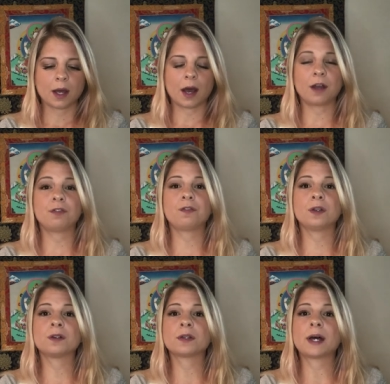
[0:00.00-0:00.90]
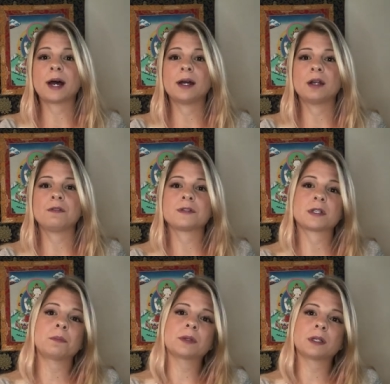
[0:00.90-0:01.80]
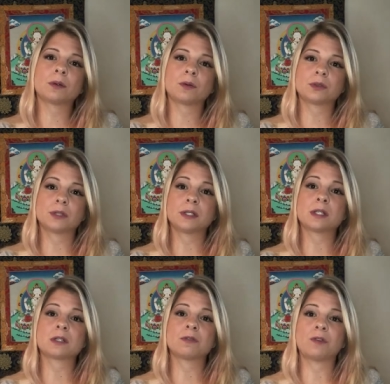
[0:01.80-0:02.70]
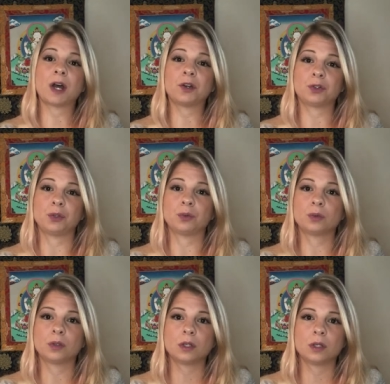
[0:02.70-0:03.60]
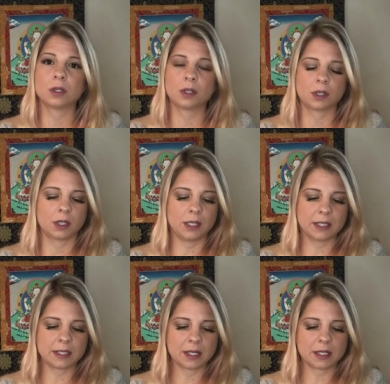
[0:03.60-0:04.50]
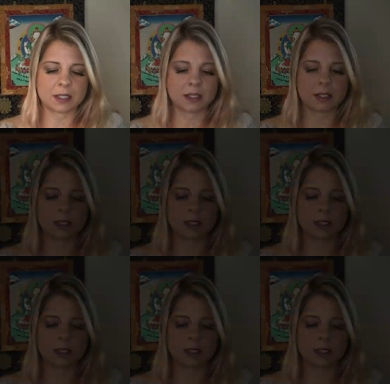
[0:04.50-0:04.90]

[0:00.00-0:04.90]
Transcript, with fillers: I feel that if something to this value exists,